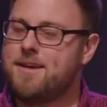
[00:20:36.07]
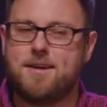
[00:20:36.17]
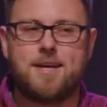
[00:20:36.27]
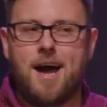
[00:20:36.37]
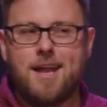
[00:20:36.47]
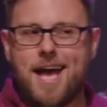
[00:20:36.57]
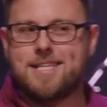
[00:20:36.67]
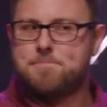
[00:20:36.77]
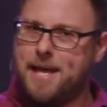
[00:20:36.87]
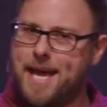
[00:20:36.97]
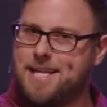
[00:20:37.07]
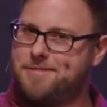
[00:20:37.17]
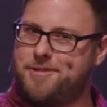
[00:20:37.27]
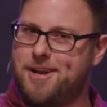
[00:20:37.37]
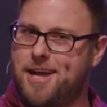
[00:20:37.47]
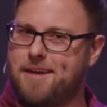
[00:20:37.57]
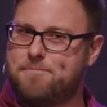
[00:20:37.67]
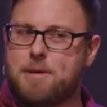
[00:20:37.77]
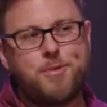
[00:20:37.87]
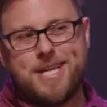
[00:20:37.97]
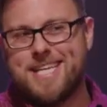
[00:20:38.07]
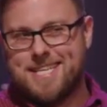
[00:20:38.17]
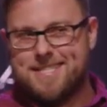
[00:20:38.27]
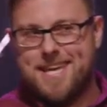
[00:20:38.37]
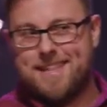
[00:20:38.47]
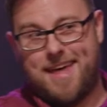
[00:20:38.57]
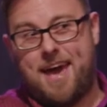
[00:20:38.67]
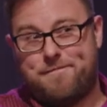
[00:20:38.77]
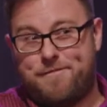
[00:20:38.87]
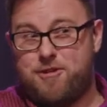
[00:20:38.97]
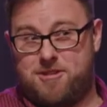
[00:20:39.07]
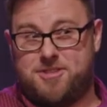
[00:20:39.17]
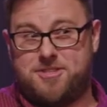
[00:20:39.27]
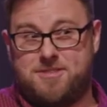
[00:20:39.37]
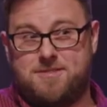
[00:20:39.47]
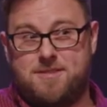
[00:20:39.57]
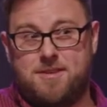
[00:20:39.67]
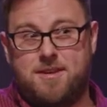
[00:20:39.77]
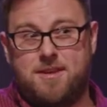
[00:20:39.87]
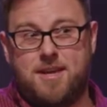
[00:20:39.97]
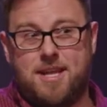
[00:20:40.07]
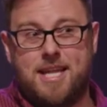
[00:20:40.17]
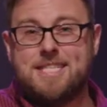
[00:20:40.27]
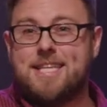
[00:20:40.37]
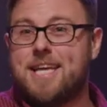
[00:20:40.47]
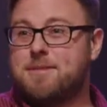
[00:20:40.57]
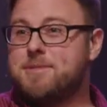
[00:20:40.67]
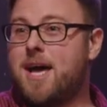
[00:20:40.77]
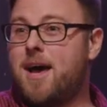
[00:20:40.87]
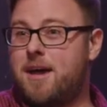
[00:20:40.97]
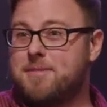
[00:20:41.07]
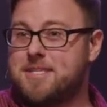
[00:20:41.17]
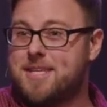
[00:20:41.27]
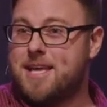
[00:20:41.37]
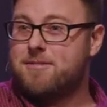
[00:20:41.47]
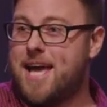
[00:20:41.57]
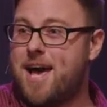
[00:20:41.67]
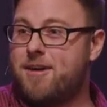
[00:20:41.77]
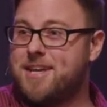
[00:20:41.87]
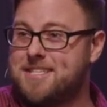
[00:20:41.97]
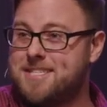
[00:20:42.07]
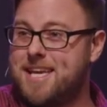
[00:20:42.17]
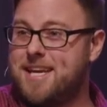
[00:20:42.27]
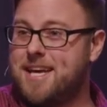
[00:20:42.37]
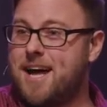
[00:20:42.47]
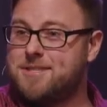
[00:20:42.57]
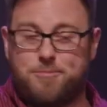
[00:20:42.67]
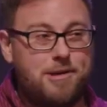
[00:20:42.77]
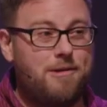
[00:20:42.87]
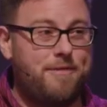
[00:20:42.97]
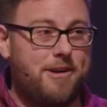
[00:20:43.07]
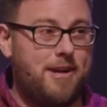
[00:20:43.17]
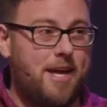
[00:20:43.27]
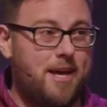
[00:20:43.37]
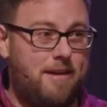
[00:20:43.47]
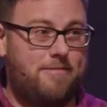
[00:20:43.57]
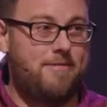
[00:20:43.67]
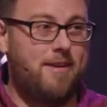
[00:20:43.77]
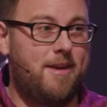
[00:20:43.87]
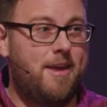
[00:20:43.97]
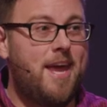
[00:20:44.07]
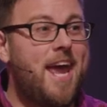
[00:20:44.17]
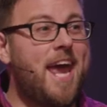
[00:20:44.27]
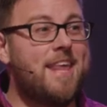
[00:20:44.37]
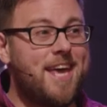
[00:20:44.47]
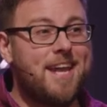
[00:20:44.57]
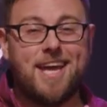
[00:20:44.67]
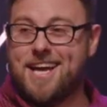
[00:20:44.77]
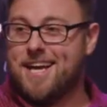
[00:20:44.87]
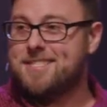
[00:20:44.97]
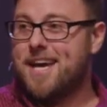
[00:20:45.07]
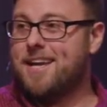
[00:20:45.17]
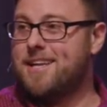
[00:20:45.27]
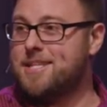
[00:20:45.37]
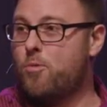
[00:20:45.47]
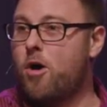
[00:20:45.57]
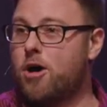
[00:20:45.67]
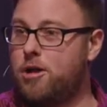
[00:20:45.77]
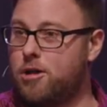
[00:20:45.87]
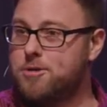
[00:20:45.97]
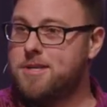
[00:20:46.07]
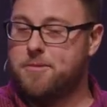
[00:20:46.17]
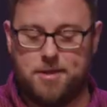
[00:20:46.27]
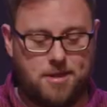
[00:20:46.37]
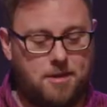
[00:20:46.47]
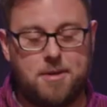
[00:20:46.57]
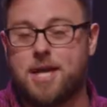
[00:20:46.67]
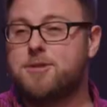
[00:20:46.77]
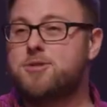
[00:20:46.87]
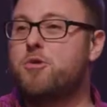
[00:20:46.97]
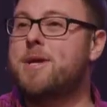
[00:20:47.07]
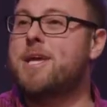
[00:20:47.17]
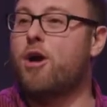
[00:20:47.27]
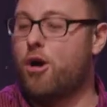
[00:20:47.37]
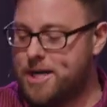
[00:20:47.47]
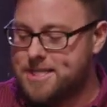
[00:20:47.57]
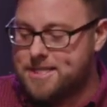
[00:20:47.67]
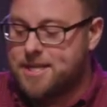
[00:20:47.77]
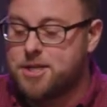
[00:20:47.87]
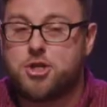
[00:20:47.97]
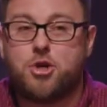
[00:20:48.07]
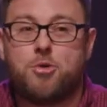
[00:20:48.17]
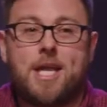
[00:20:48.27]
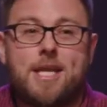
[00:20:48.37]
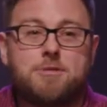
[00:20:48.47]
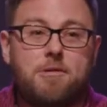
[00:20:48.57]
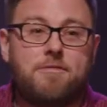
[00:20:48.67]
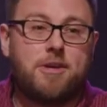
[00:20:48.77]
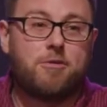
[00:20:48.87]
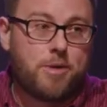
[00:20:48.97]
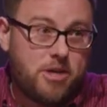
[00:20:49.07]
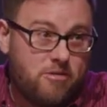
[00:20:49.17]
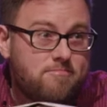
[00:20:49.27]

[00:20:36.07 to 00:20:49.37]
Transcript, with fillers: God has plans for your life. Maybe we need to seek that first. Let's take some time to settle down and seek God's will for your life. And then, like I said, let's walk closely with Him and do what He already said to do in His revealed will.